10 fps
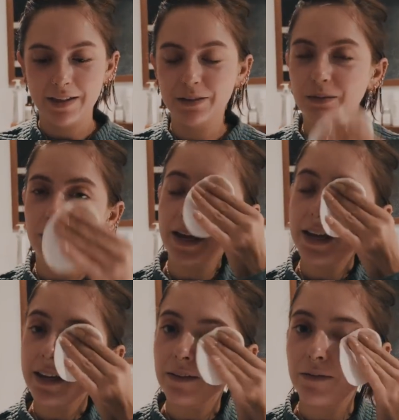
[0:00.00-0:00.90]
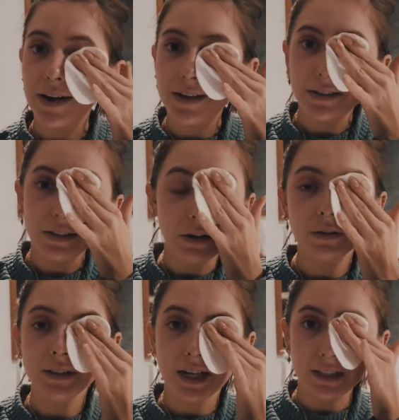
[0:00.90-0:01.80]
earlier this week. I found it
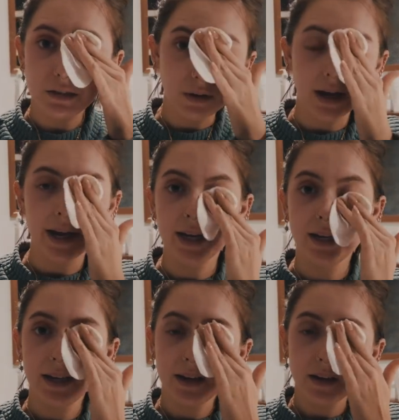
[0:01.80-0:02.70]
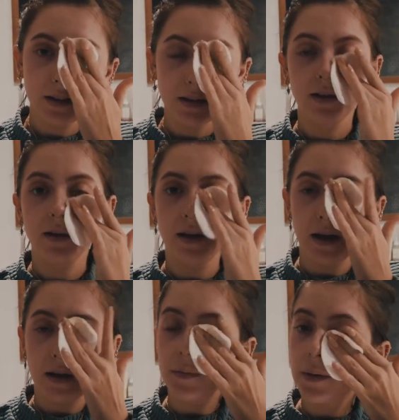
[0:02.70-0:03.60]
so satisfying.
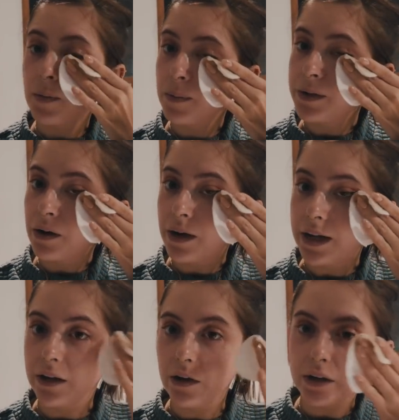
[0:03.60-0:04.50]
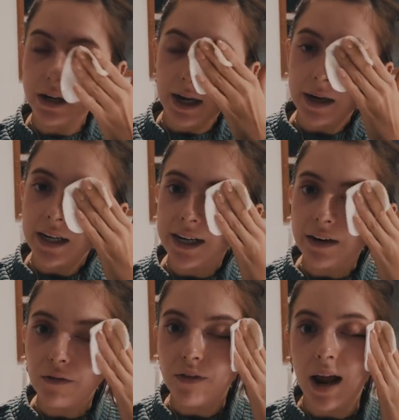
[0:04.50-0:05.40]
Um, they're probably not any good, like
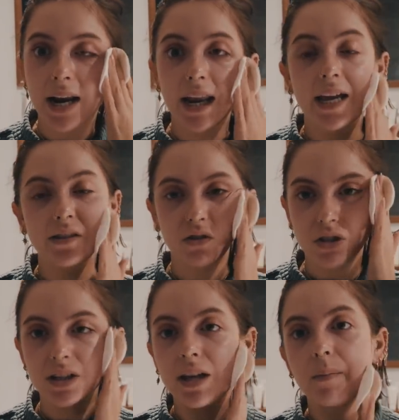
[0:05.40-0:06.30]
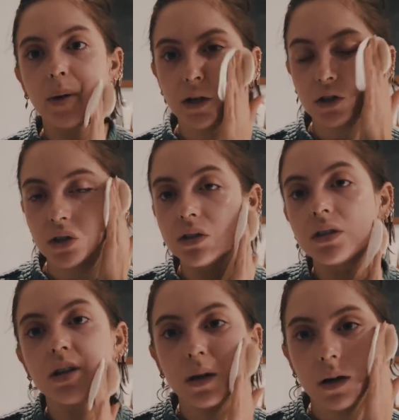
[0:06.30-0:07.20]
little flat layers and just little
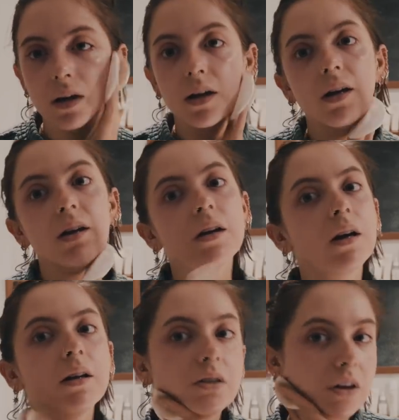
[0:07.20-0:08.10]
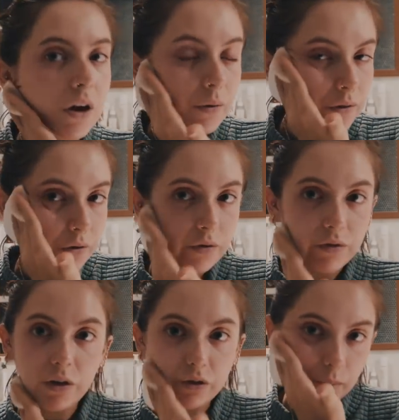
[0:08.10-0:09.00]
pictures to go with the
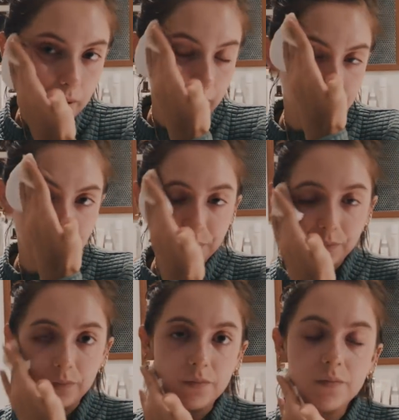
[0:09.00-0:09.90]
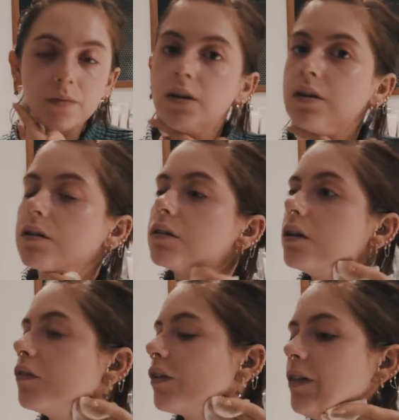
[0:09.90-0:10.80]
reviews, but
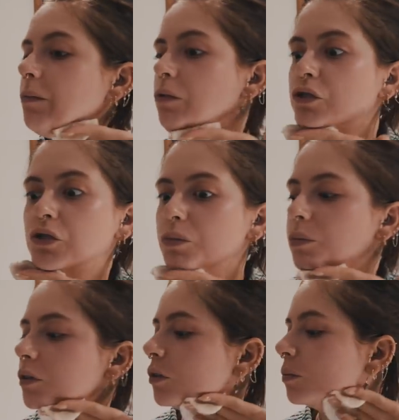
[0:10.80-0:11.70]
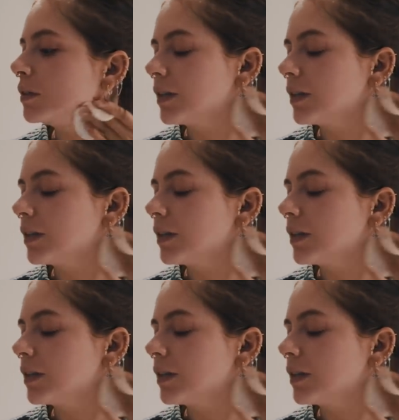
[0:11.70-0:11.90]
I found them super duper